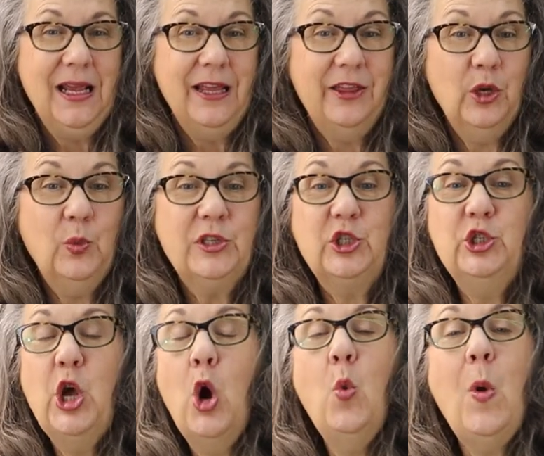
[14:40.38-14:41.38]
there was
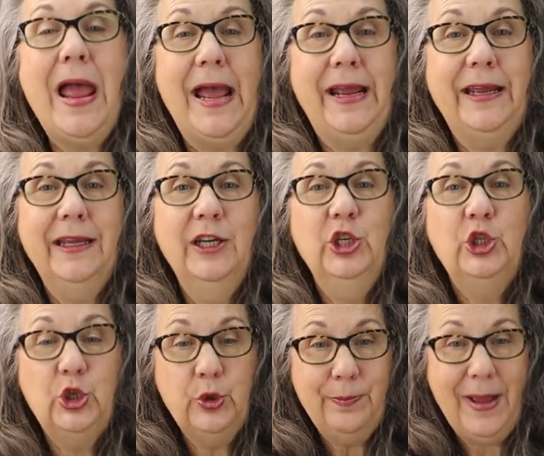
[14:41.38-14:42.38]
no way
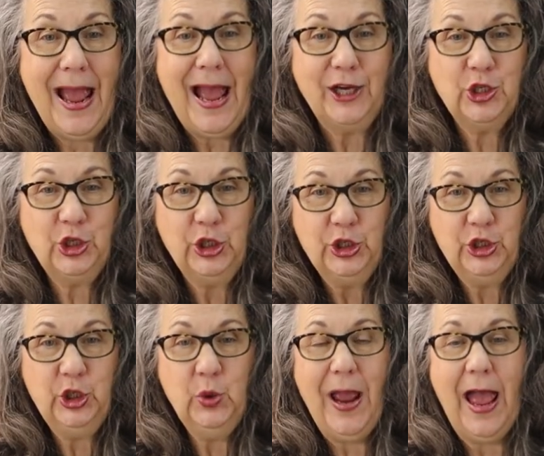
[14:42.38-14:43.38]
to match
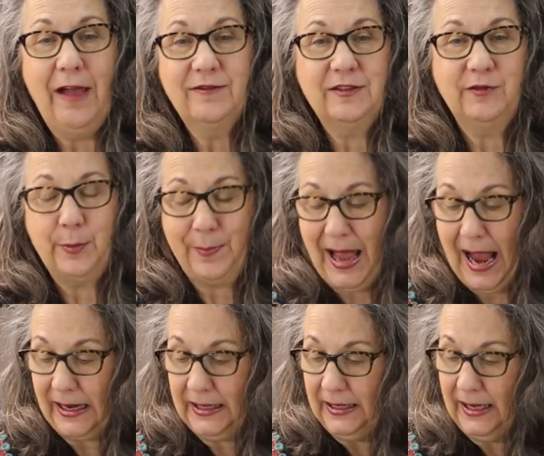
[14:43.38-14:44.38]
two halves of the
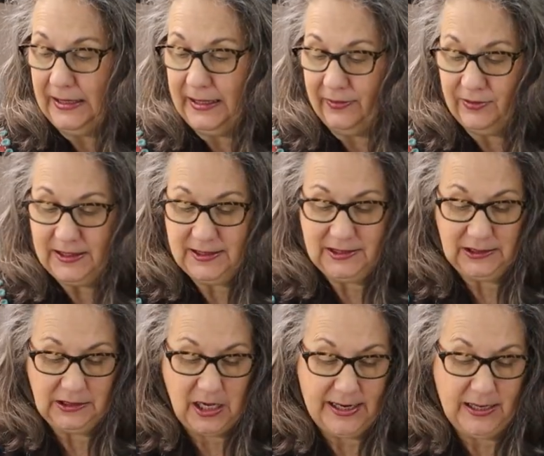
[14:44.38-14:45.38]
back and get these to
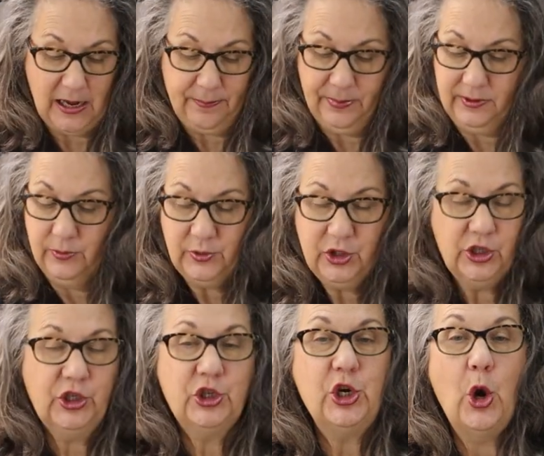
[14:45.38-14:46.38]
line up. There was
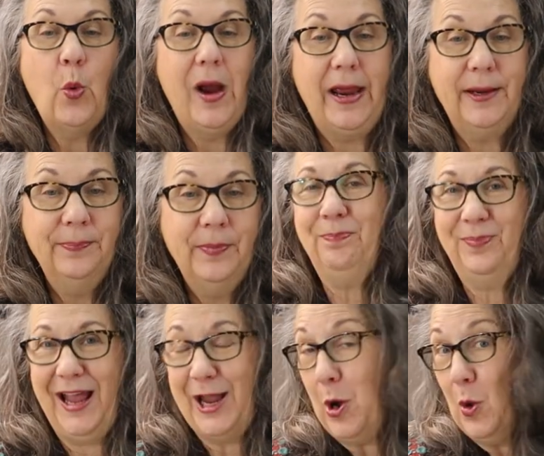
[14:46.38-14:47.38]
just no way.
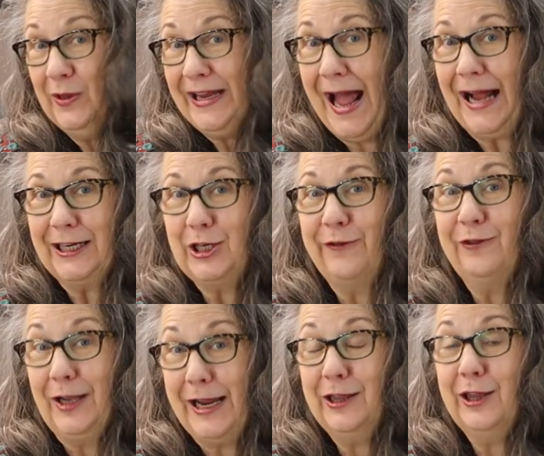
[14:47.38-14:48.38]
I only had enough
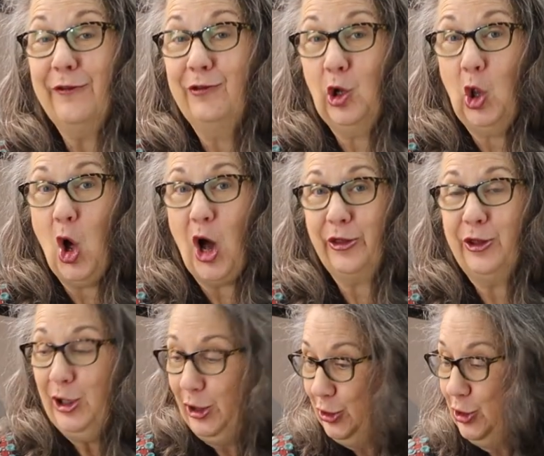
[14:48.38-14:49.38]
length of cloth
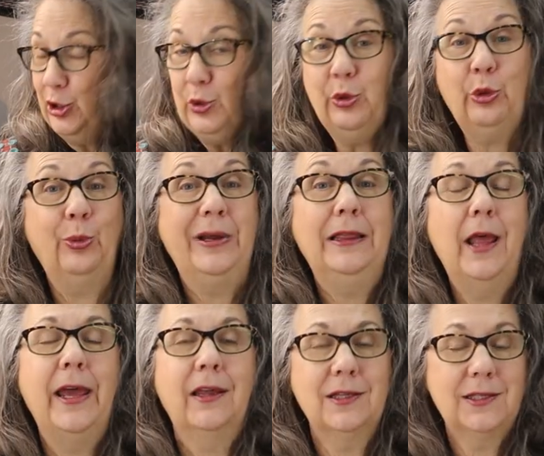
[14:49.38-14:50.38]
to do three
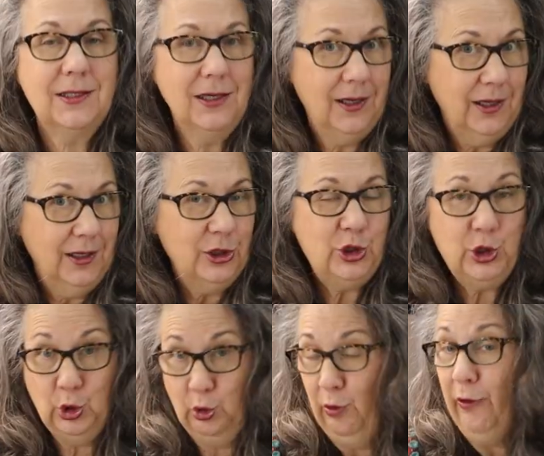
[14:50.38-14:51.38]
lengths,
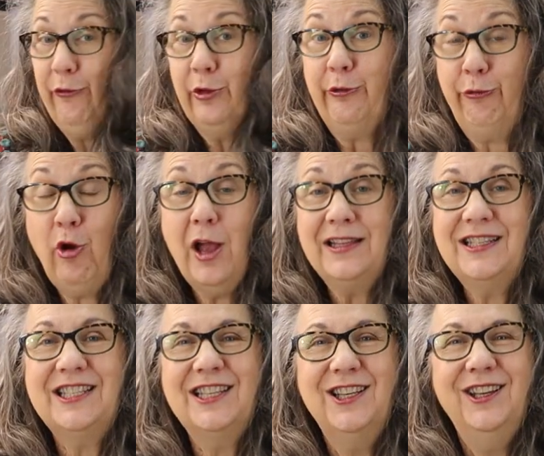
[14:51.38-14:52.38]
two for the
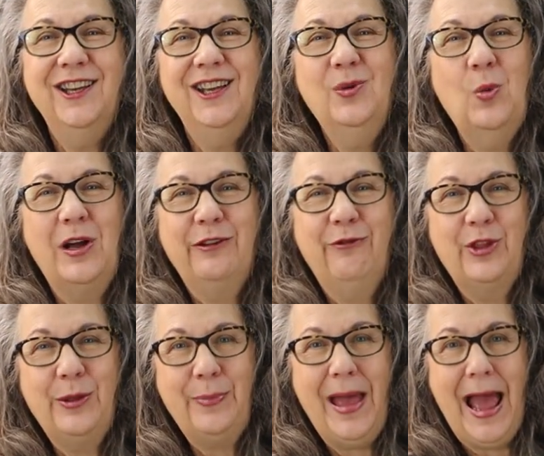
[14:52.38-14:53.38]
fronts and one for
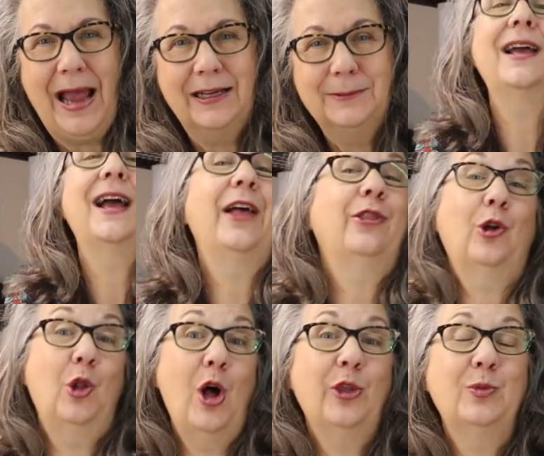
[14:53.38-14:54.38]
the back. And the
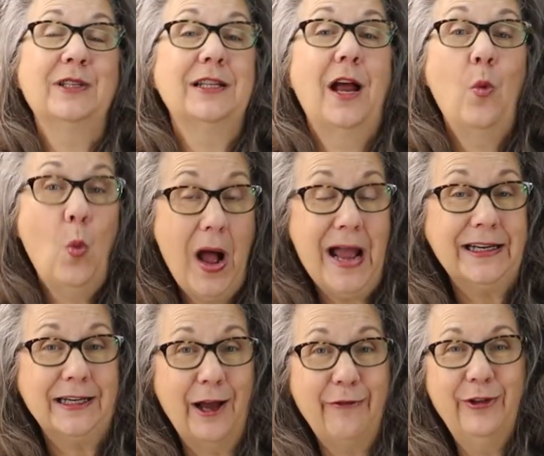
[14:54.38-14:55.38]
cloth was not wide
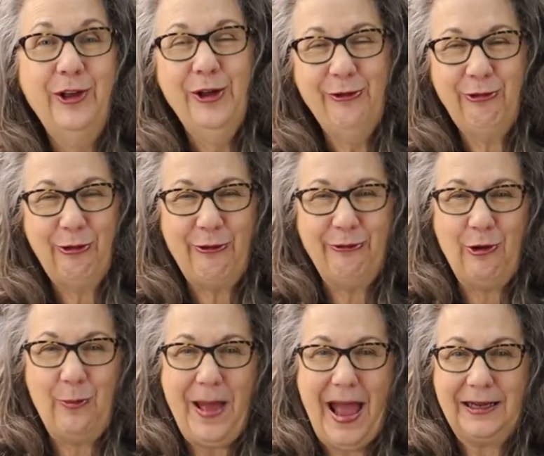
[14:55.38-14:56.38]
enough for a
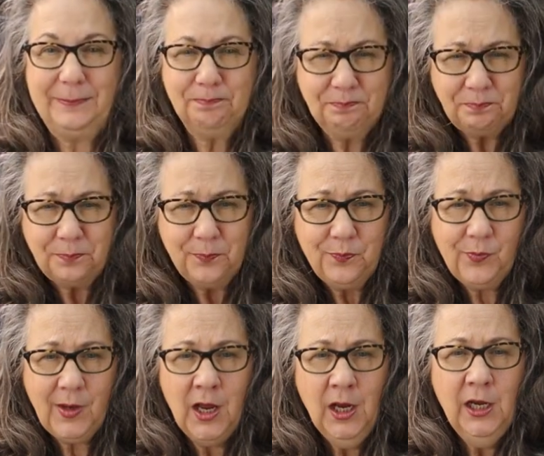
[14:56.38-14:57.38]
full back.
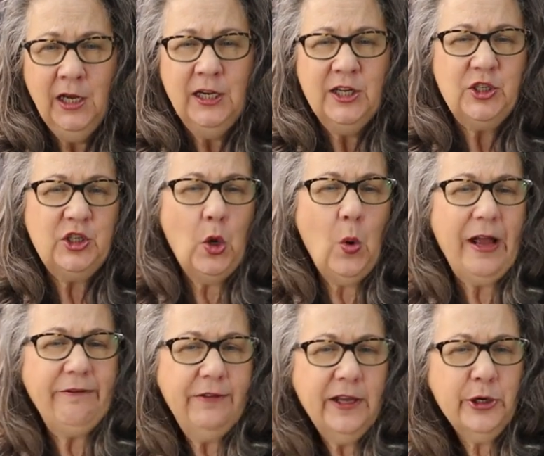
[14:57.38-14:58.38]
So
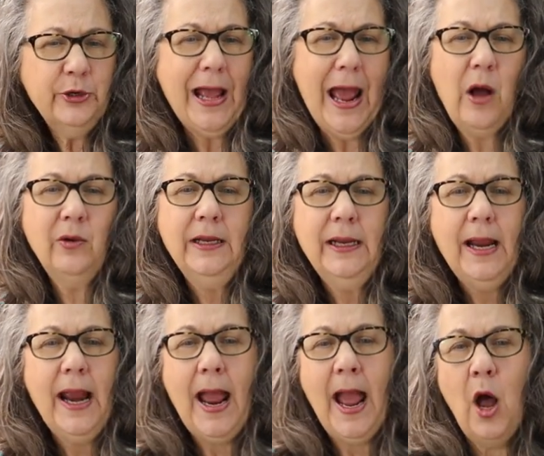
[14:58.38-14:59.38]
I figured out
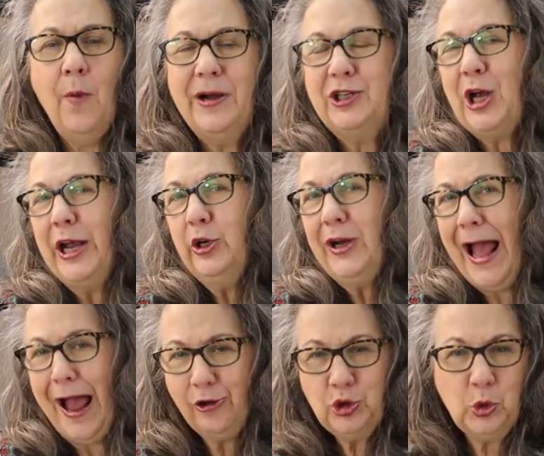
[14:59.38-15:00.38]
how much I could
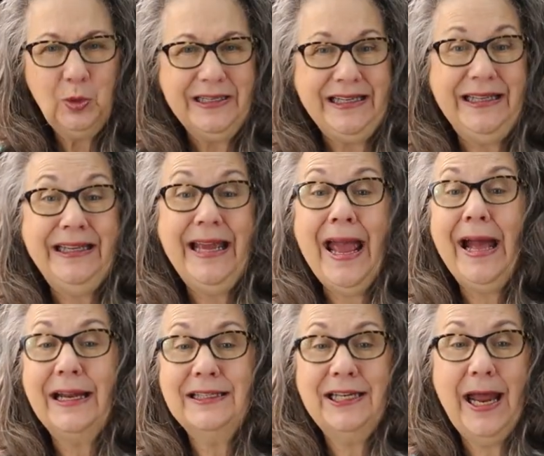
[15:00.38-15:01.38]
actually
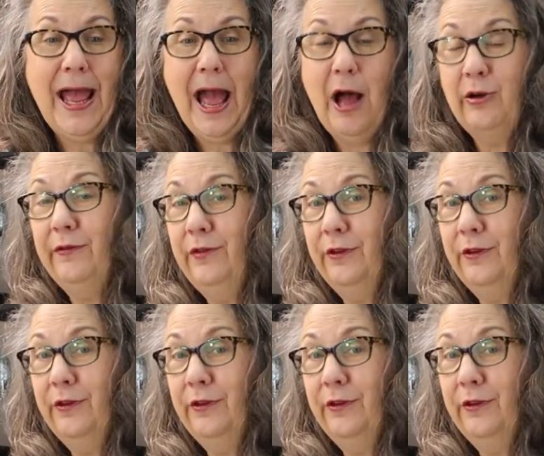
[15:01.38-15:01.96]
get out of